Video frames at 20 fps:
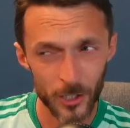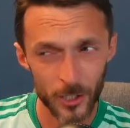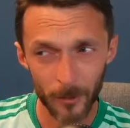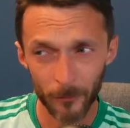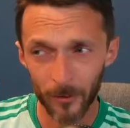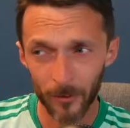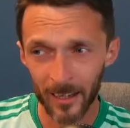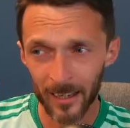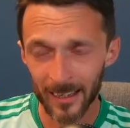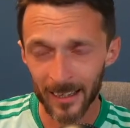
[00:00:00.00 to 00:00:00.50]
I
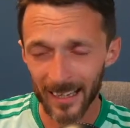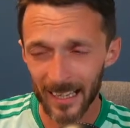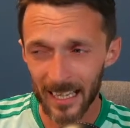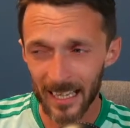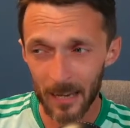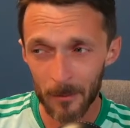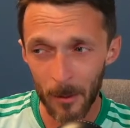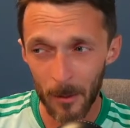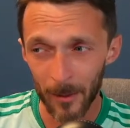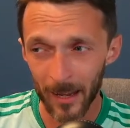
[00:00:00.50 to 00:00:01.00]
think, and
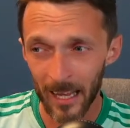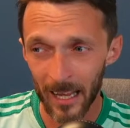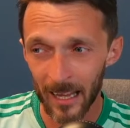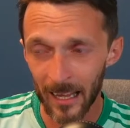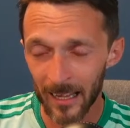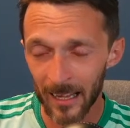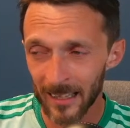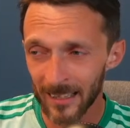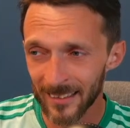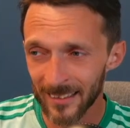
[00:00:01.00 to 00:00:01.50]
they maybe
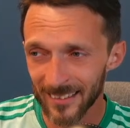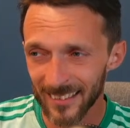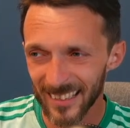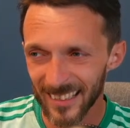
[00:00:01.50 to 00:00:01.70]
had